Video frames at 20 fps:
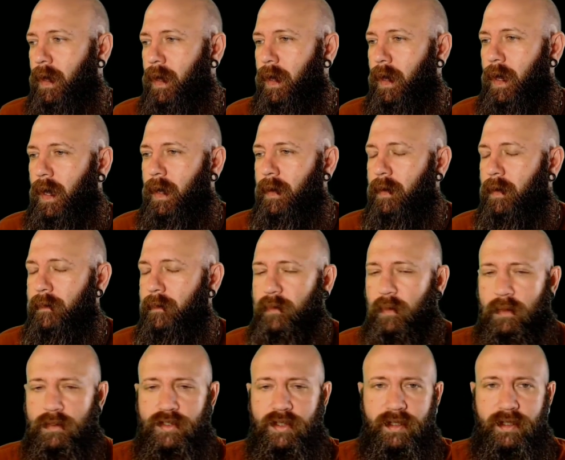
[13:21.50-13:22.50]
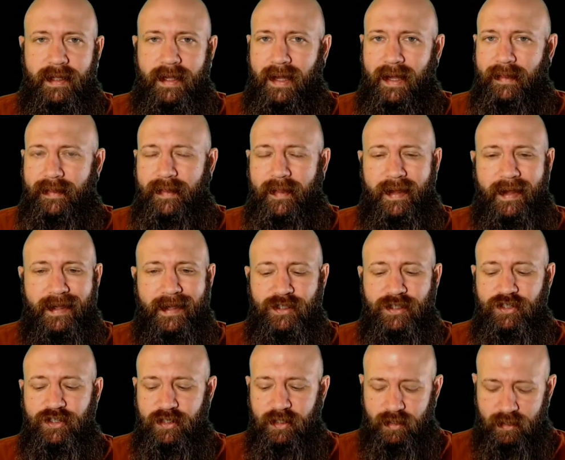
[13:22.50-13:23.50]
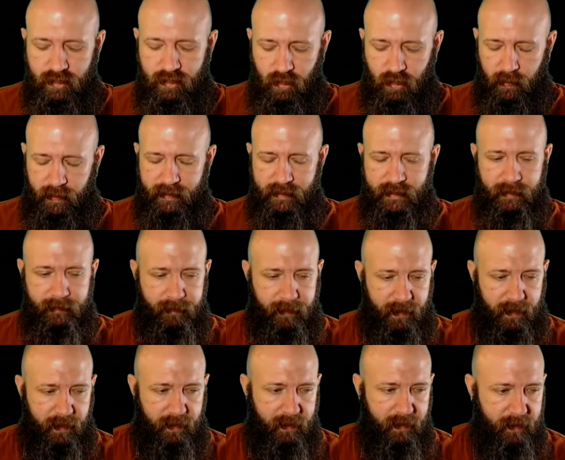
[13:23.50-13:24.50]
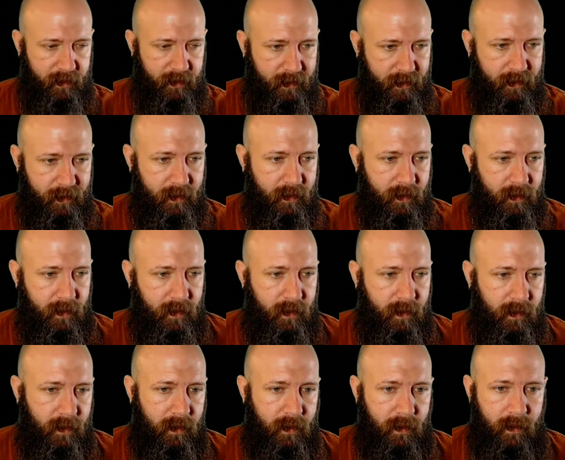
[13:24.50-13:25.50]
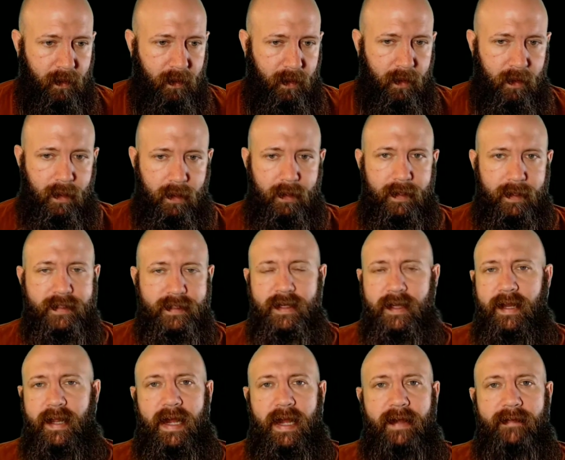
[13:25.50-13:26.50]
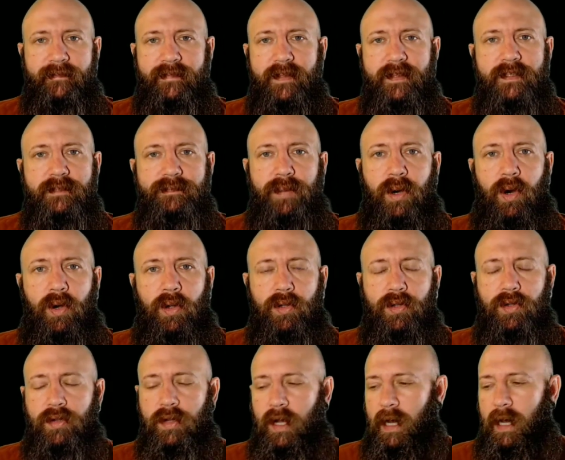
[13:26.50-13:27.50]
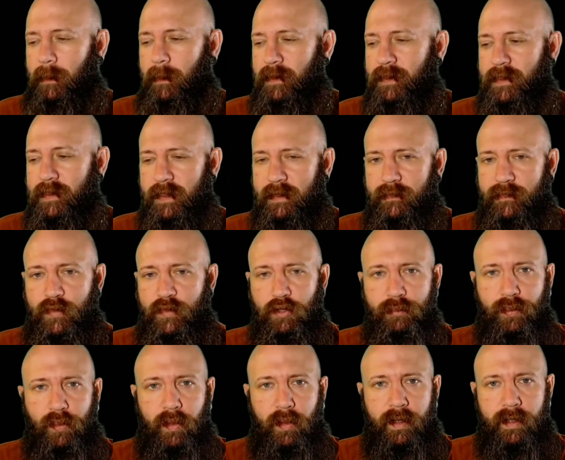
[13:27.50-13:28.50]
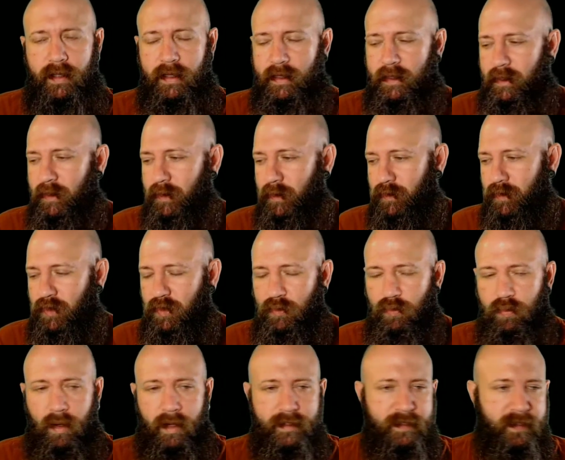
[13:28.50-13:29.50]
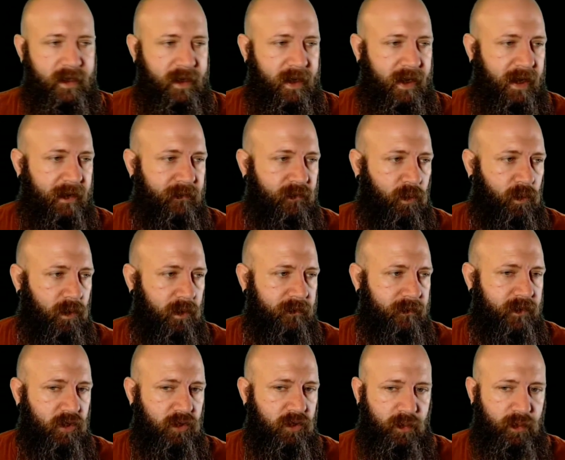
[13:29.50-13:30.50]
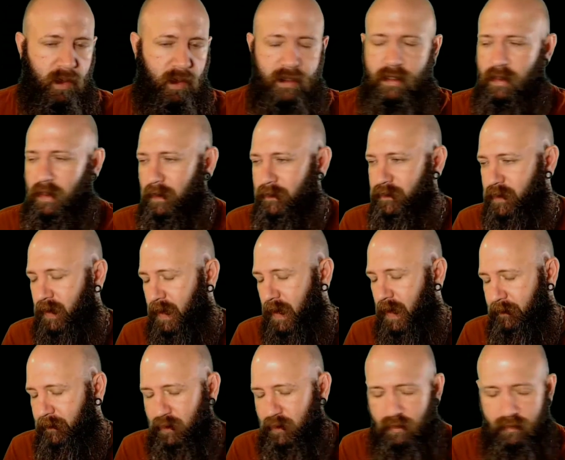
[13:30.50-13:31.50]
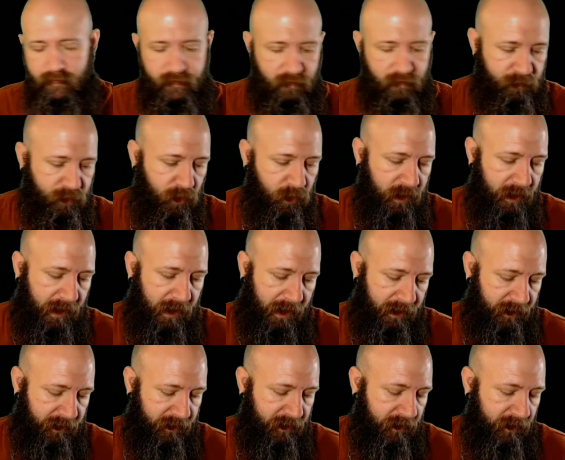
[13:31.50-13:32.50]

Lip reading: unfortunately, I think it's just going to be, it's going to have this polar opposite viewpoint. Like, the right's going to have one viewpoint, the left's going to have another viewpoint, and